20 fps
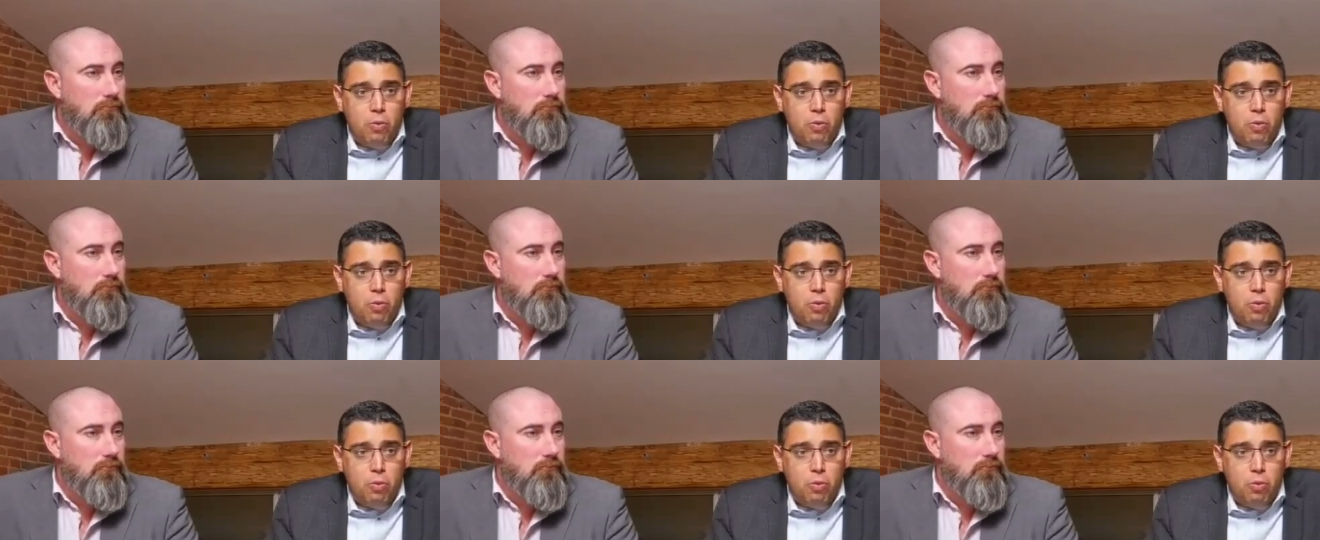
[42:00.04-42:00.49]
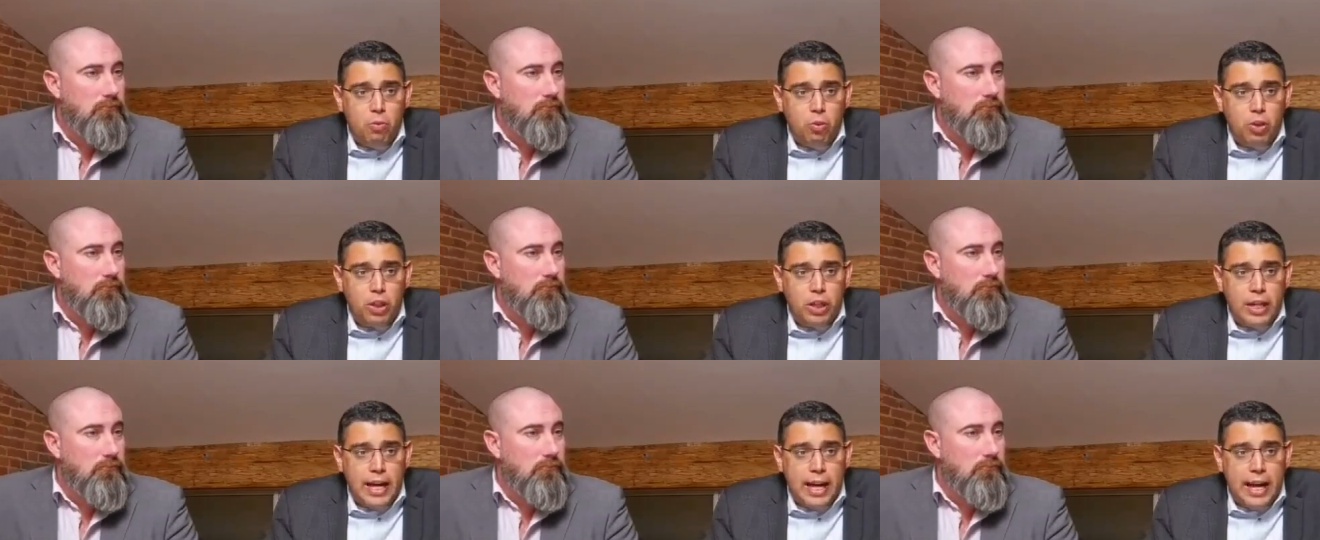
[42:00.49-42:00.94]

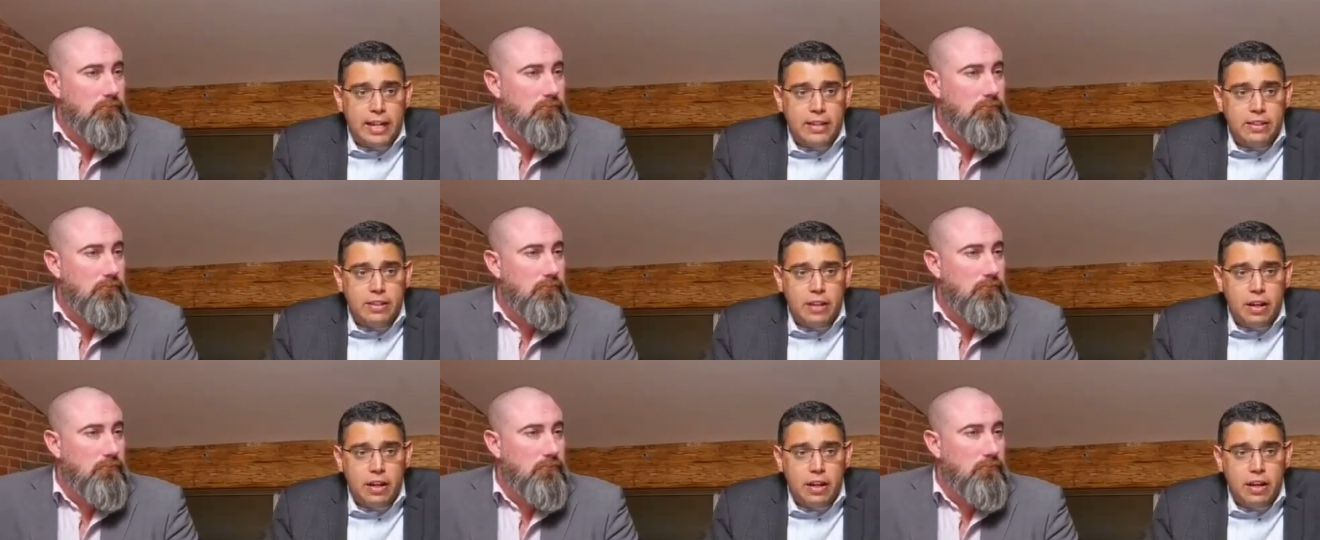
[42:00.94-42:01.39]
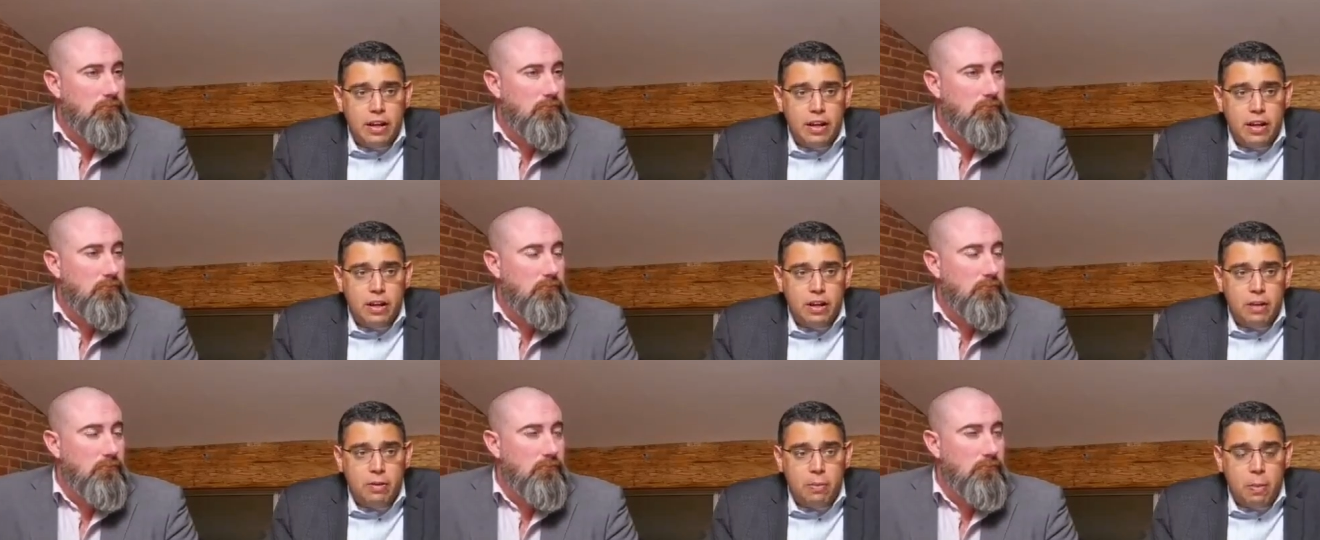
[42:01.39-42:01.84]
Speaker 1: looking at
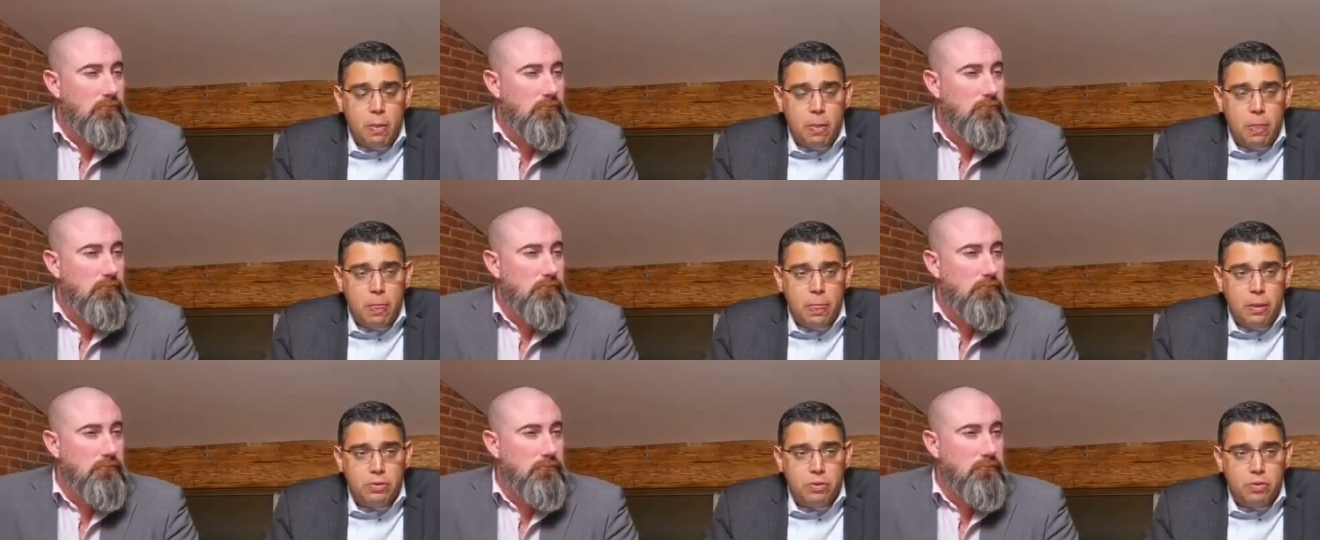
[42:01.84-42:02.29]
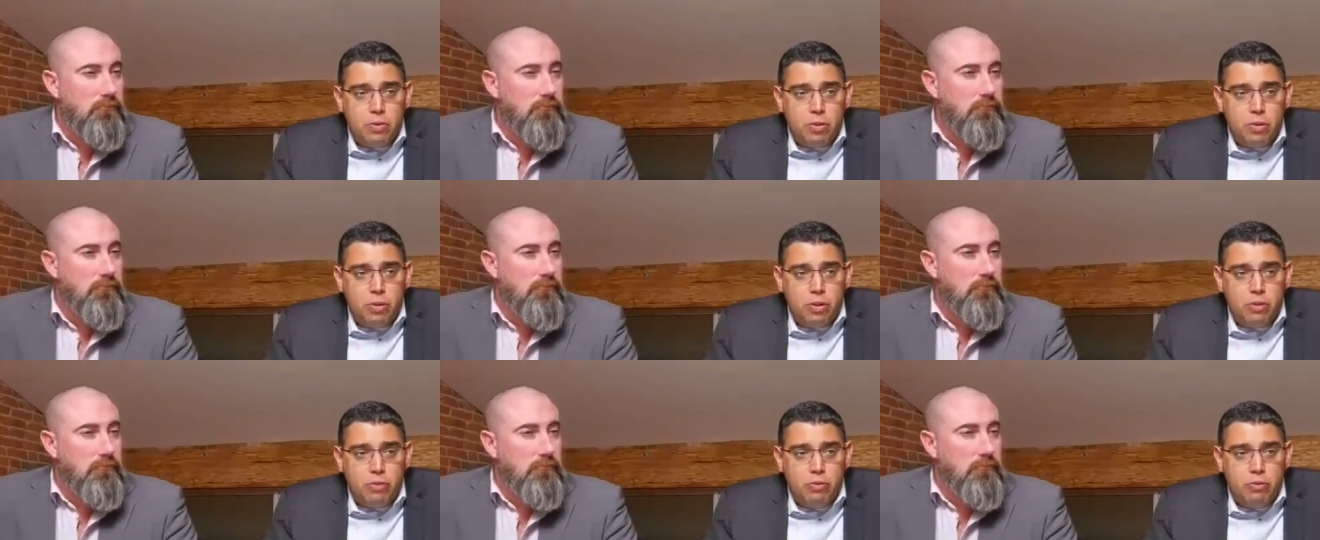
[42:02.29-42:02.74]
uh, sort
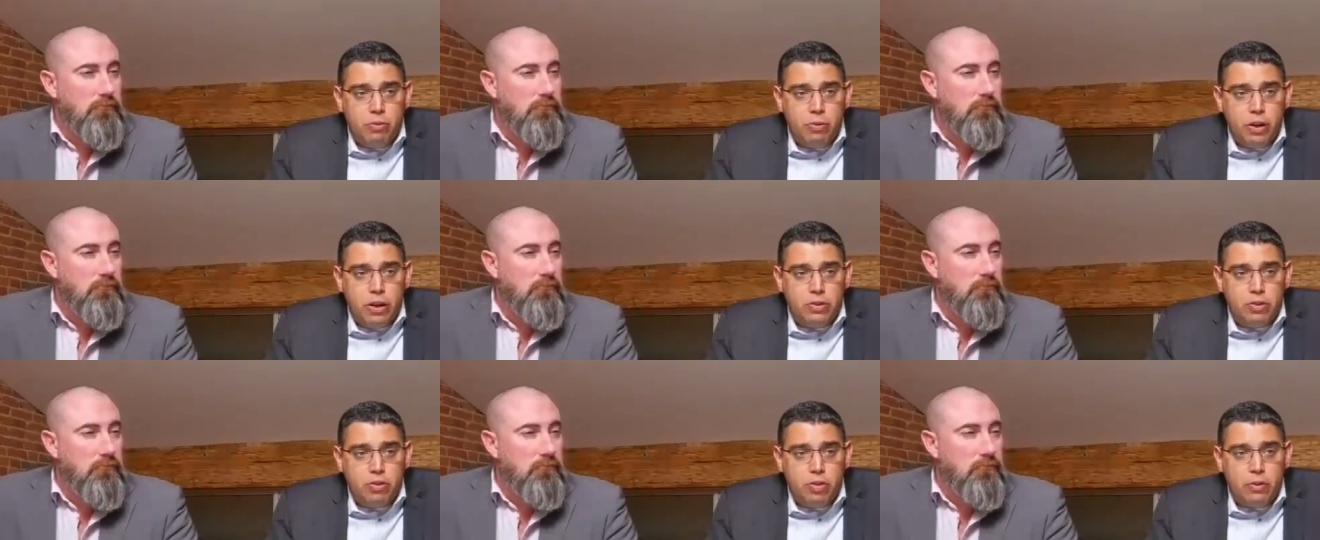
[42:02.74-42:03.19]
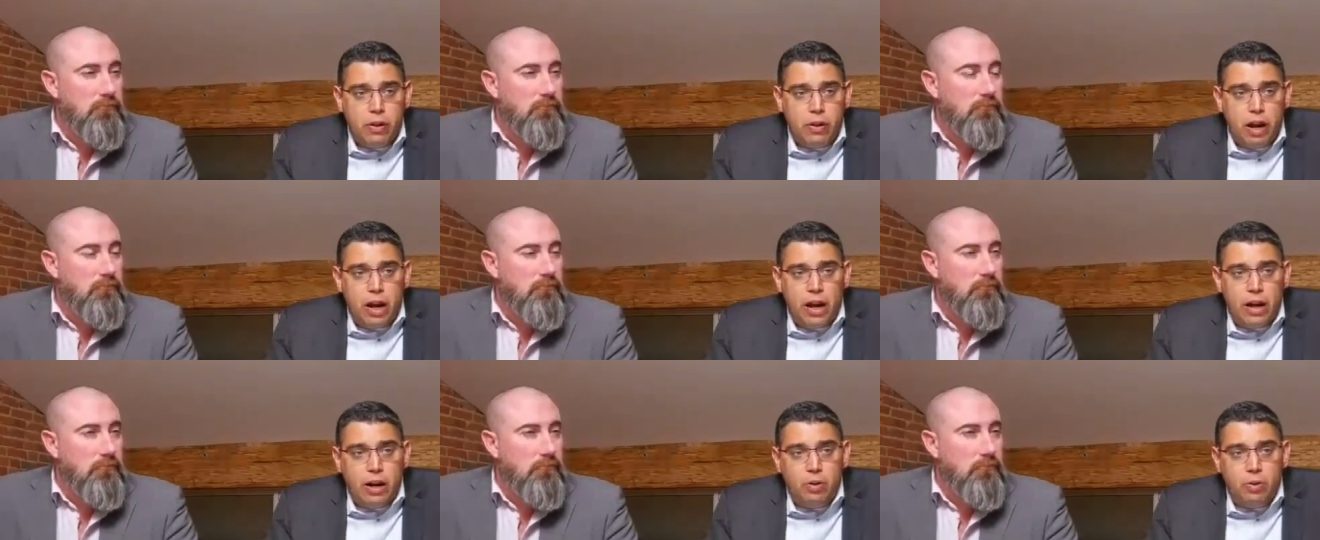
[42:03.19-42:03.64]
of uh, sort of the
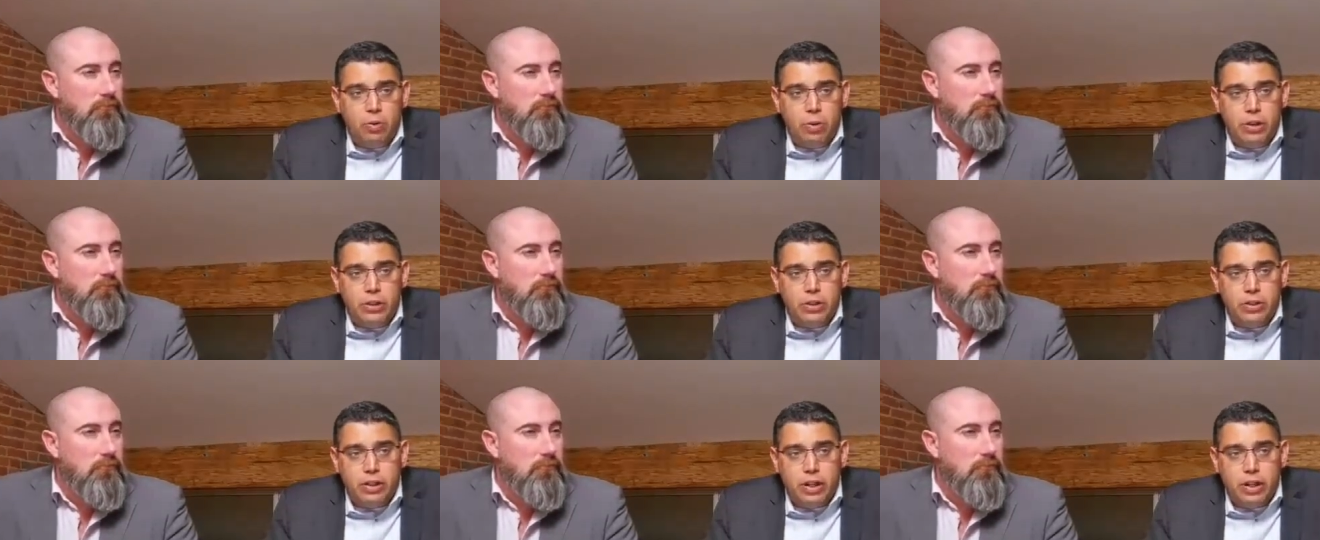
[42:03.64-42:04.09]
higher risk, as,